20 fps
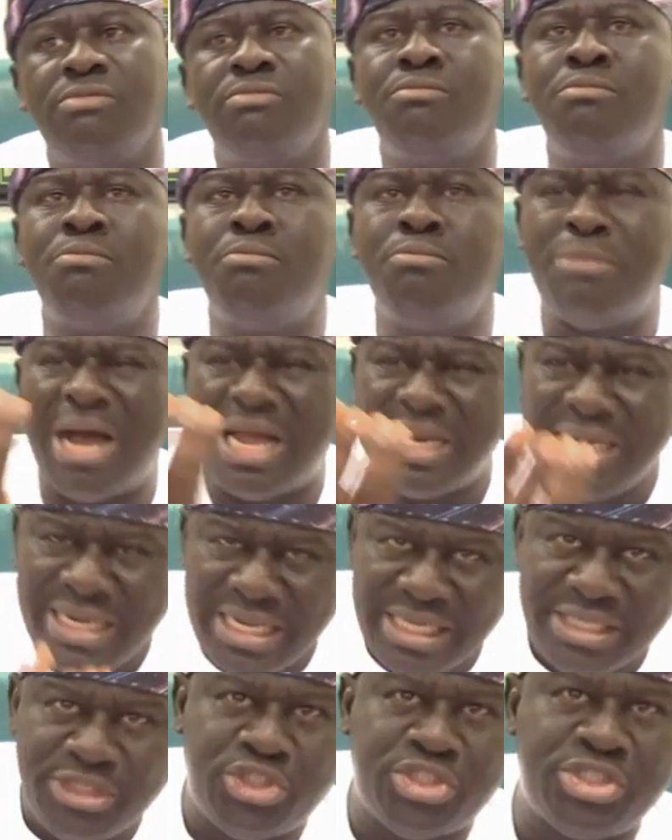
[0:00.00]

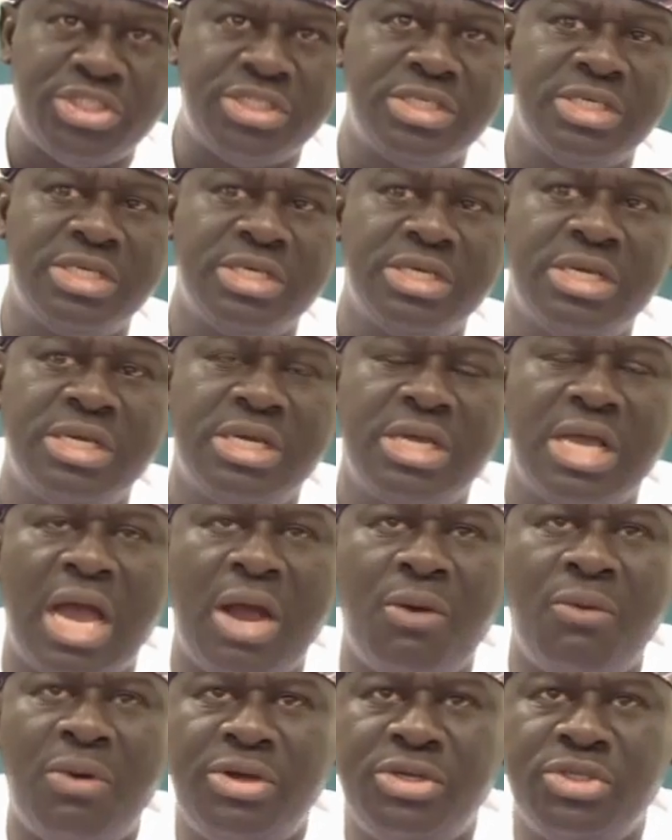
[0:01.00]
manage
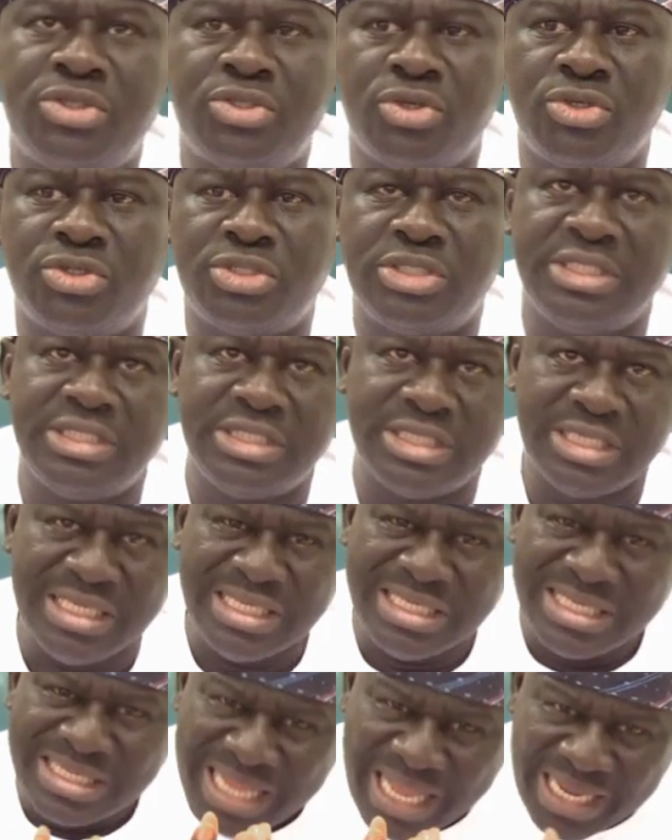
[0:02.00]
our resources
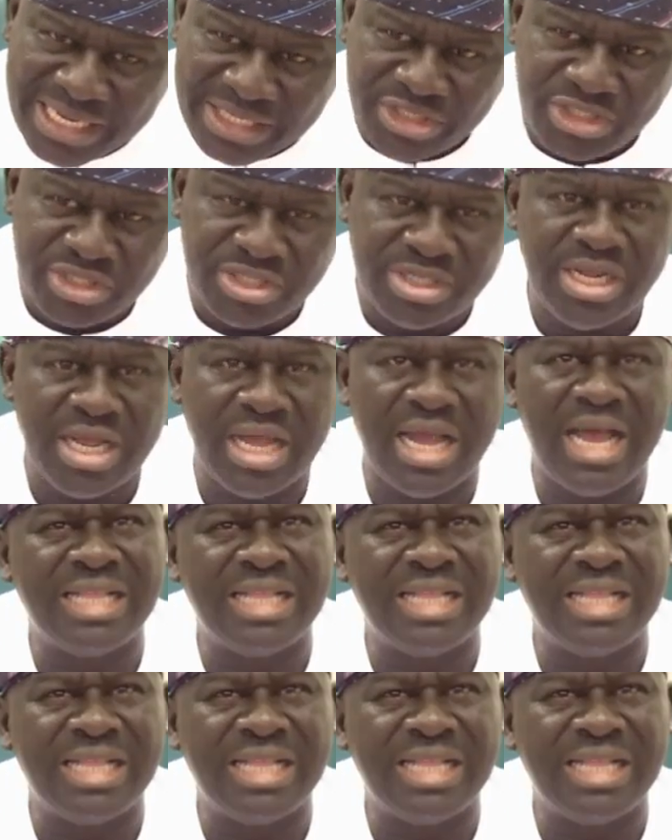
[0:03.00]
in Nigeria,